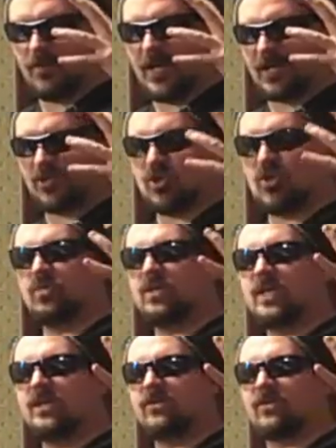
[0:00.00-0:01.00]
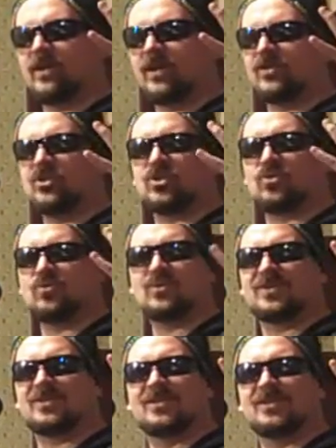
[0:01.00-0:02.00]
2-liter thing of
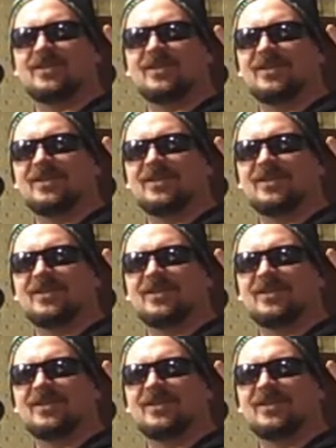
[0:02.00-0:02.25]
juice.